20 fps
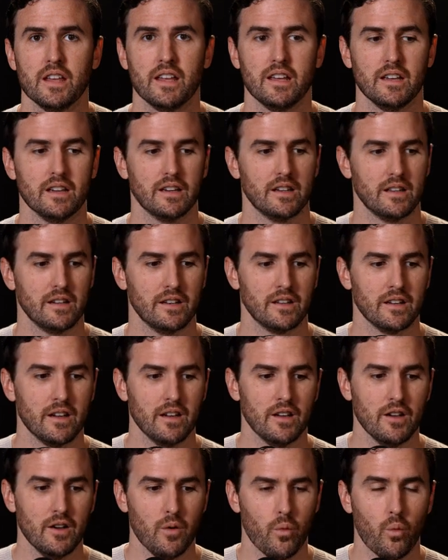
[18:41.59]
And
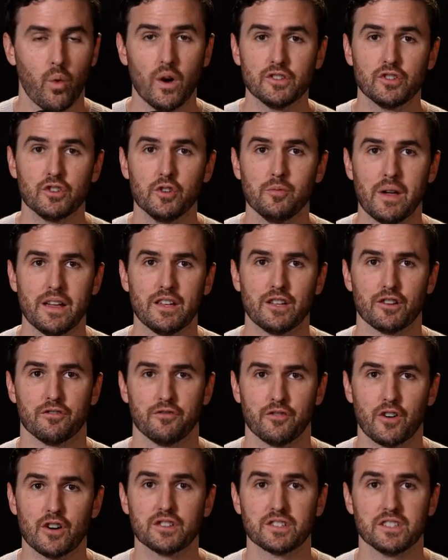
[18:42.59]
once you make your
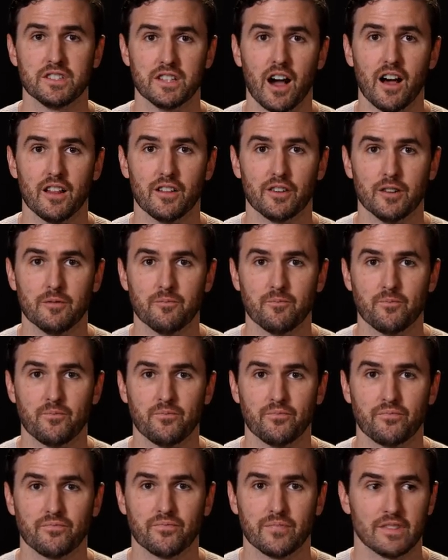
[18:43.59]
first dollar,
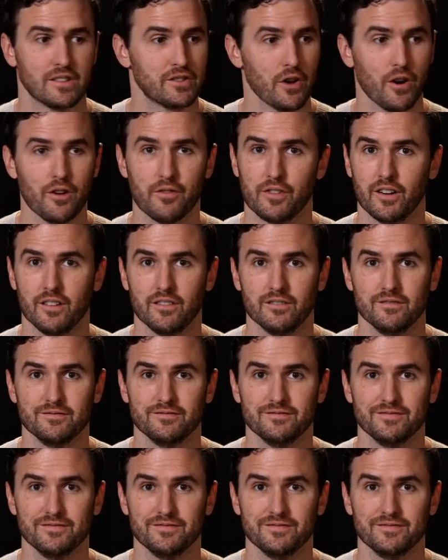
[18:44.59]
it's over.